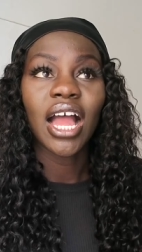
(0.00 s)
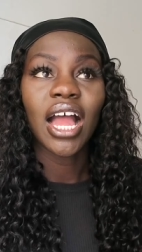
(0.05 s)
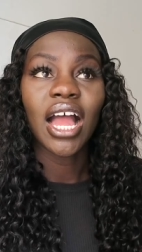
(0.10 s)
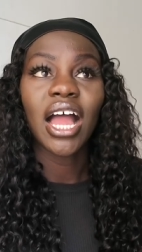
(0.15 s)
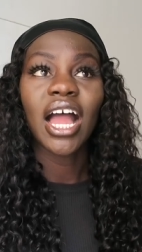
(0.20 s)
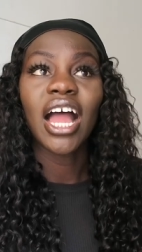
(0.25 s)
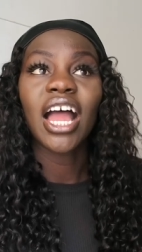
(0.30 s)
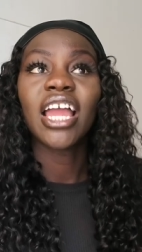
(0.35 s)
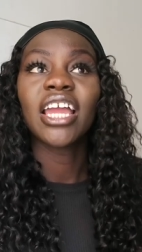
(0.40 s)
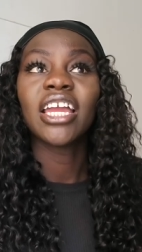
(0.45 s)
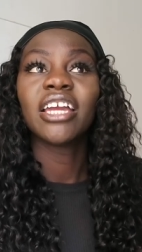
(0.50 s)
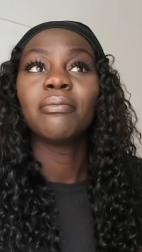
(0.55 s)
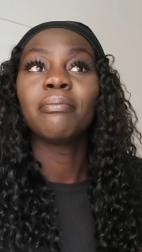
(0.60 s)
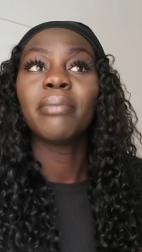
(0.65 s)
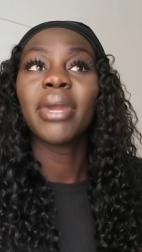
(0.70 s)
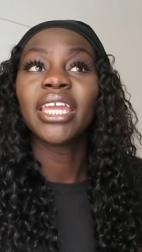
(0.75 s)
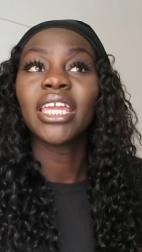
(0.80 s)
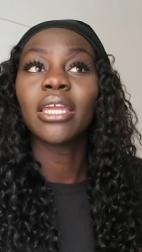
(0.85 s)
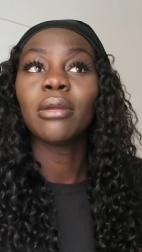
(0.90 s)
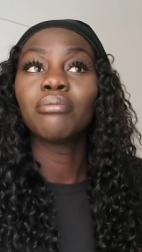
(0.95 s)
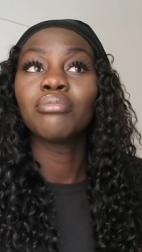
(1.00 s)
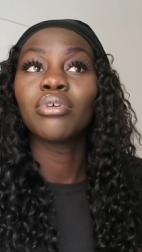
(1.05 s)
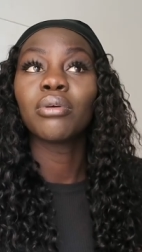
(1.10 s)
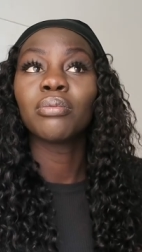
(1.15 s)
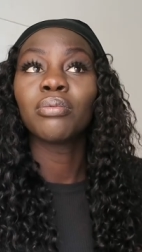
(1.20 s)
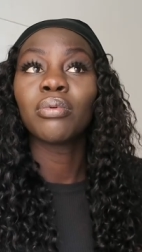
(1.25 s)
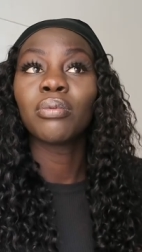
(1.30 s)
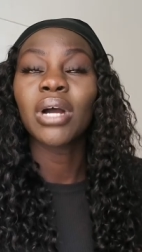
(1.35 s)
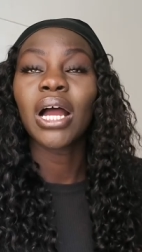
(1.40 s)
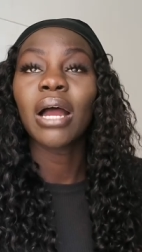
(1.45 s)
I am making,
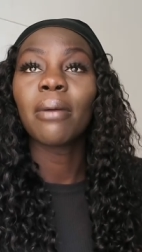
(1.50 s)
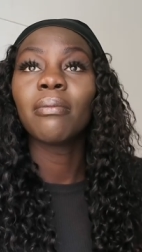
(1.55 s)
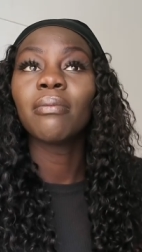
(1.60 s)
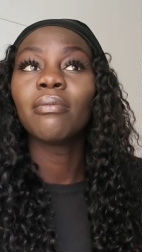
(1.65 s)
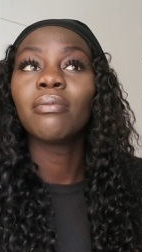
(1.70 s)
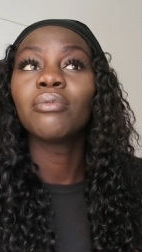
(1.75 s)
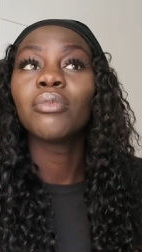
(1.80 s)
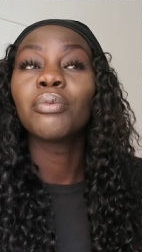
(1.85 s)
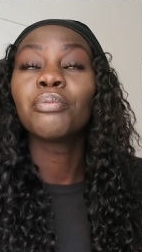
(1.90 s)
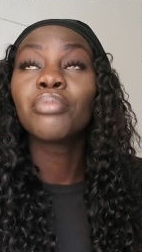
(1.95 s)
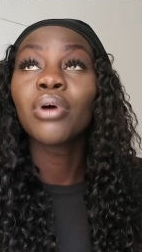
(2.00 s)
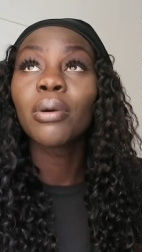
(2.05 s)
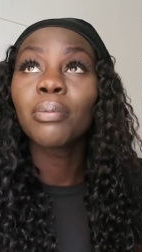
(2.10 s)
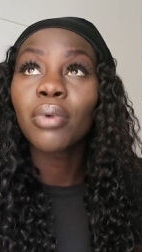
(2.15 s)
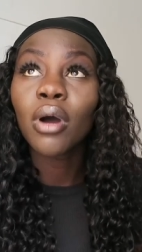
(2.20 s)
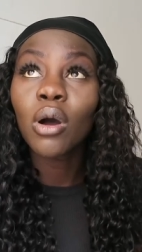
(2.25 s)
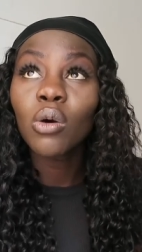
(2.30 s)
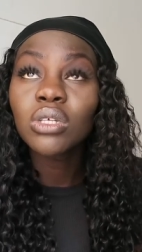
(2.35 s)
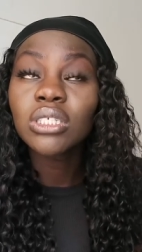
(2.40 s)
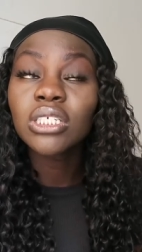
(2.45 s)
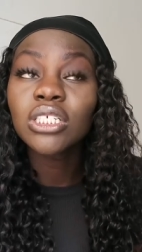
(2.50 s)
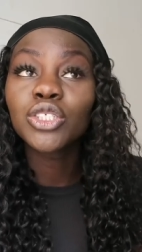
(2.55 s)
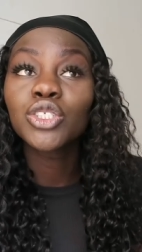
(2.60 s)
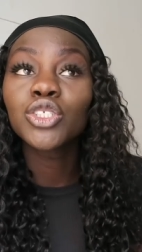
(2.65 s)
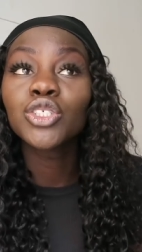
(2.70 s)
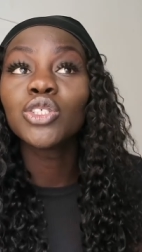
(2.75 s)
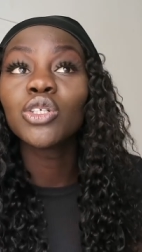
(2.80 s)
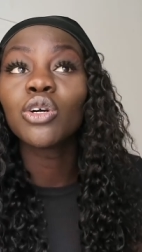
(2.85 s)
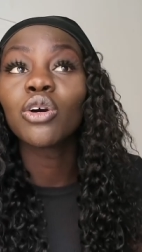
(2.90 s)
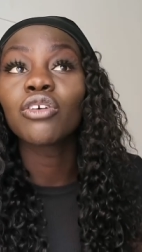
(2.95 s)
I'm proposing to
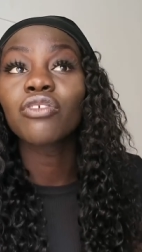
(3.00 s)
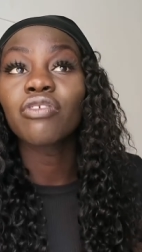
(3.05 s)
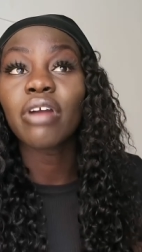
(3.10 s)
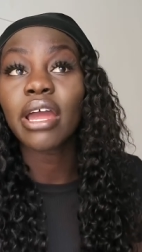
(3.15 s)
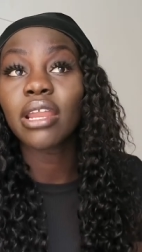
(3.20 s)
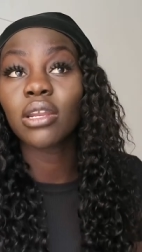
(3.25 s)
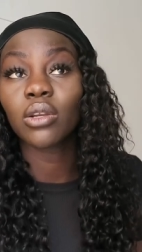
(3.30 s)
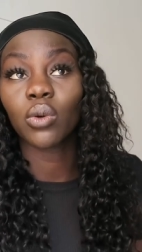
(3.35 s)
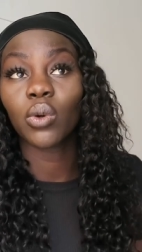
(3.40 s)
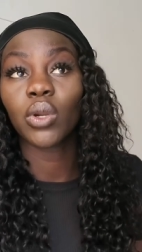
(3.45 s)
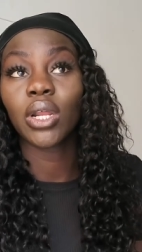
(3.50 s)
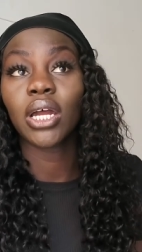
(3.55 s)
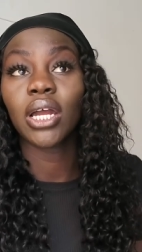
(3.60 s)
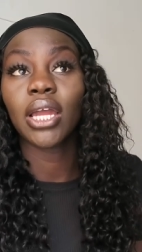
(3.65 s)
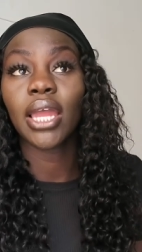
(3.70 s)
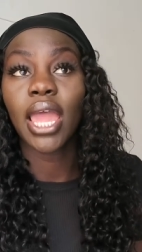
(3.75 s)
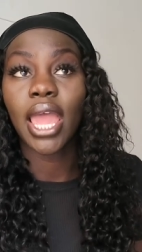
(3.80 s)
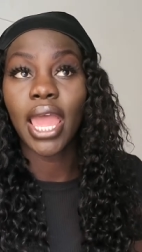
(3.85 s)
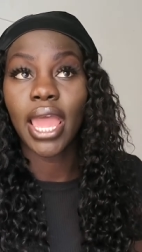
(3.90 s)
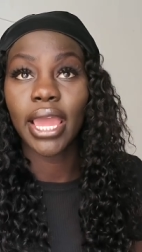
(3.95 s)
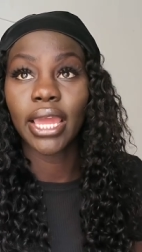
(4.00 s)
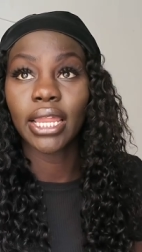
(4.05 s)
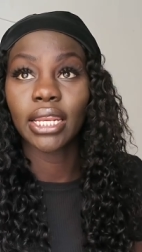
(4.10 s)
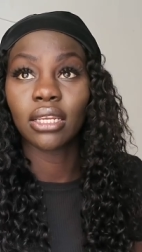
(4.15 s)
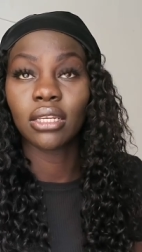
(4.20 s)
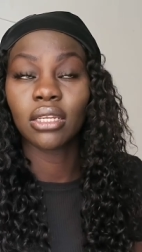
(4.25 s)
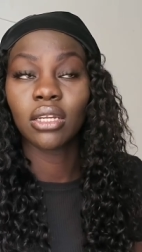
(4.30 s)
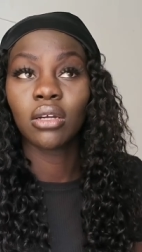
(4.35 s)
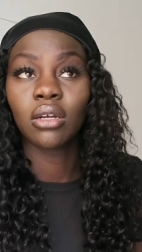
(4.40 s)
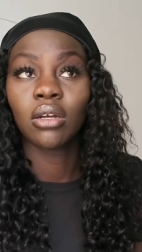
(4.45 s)
your granddaughter and
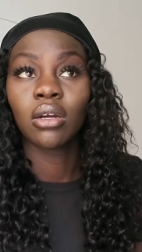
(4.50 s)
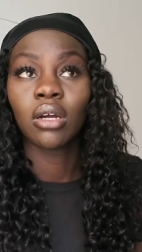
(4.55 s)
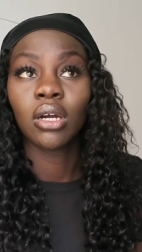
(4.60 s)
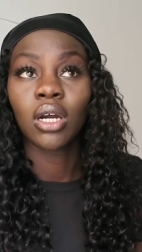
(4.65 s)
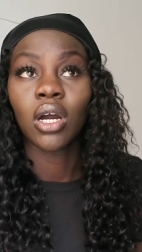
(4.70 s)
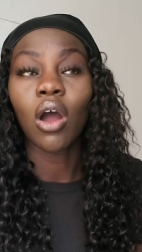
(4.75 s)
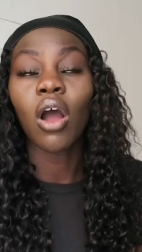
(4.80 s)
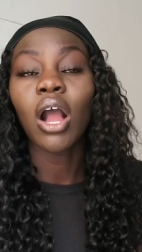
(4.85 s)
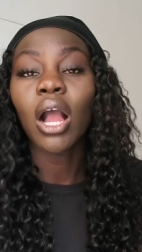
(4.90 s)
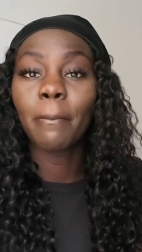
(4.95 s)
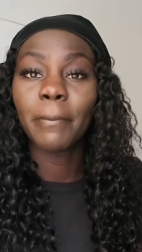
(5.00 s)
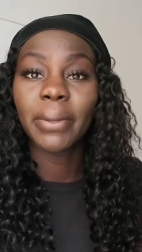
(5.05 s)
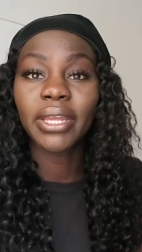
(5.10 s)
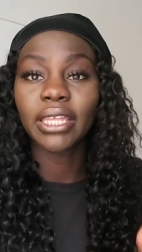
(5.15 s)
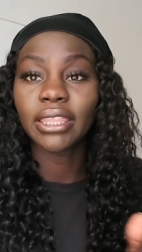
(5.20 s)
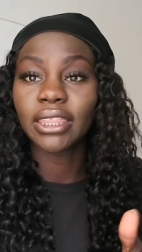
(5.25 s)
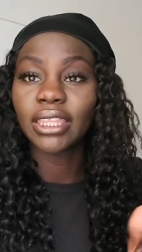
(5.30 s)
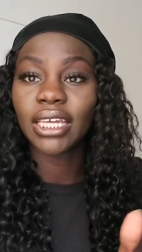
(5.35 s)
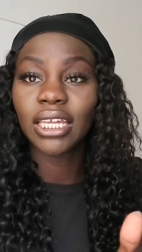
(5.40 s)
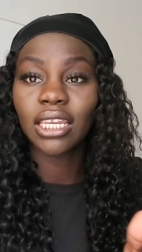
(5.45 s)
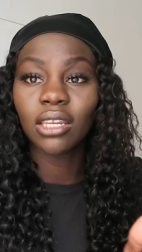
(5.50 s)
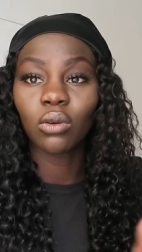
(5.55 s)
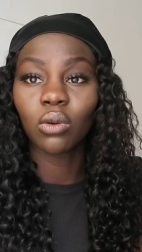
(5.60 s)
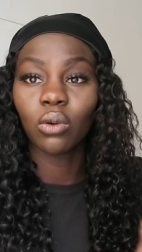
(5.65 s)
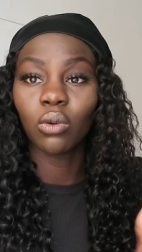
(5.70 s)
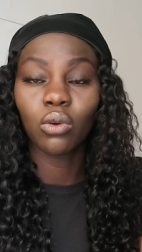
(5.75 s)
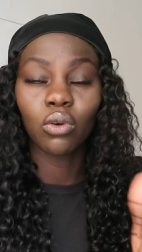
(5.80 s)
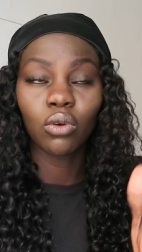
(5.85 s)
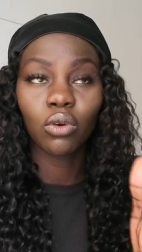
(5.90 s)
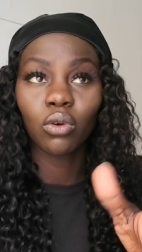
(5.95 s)
all that big deal,
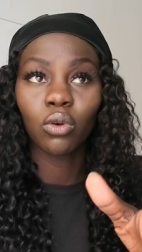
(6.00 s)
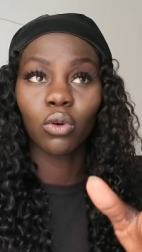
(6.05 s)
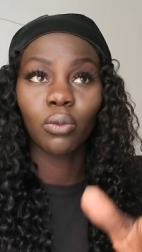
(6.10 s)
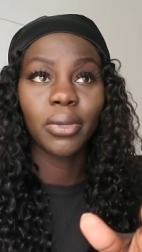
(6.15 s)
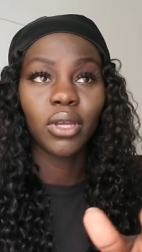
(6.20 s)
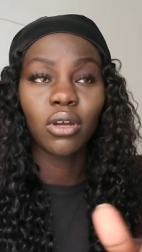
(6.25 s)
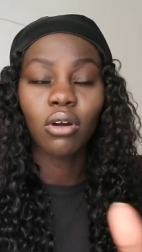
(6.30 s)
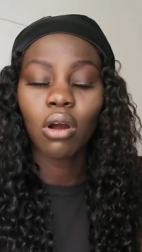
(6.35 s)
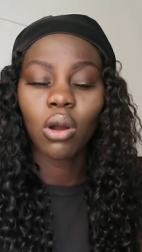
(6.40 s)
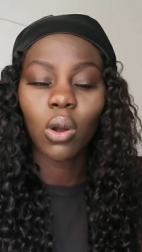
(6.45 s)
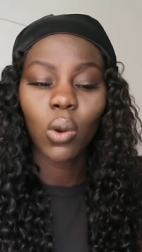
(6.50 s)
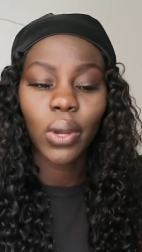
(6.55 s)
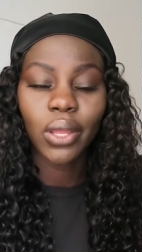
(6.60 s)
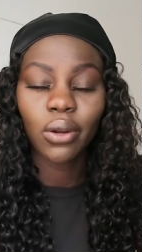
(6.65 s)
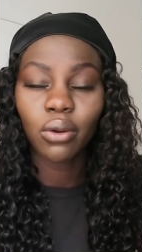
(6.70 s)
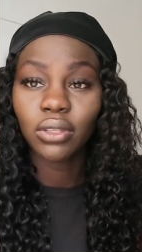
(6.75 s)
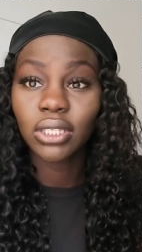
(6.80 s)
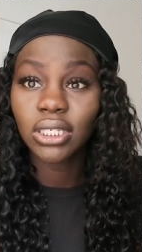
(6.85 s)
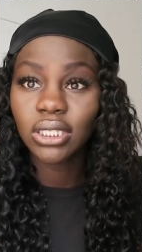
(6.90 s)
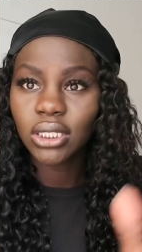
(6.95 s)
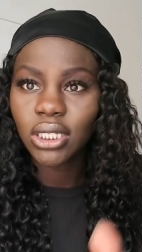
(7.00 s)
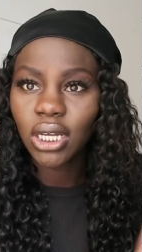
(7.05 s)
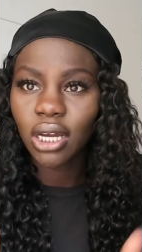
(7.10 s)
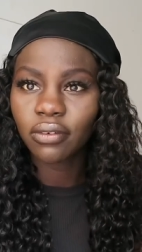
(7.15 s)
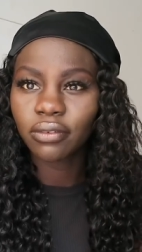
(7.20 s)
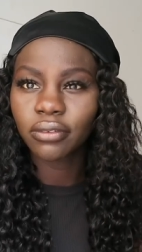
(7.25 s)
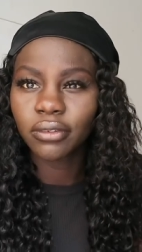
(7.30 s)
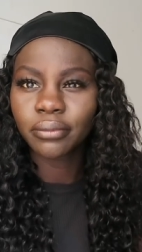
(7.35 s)
big queen, all this stuff.